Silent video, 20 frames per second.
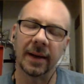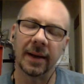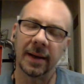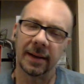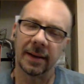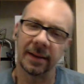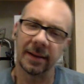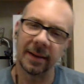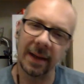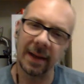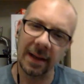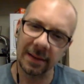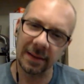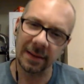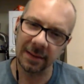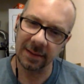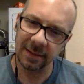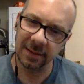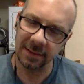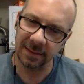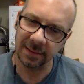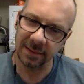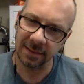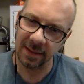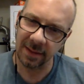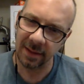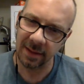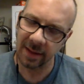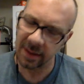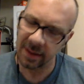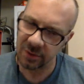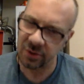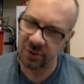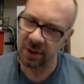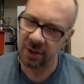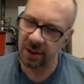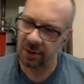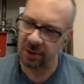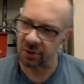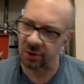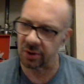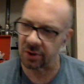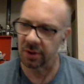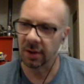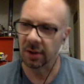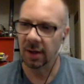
and that is things change.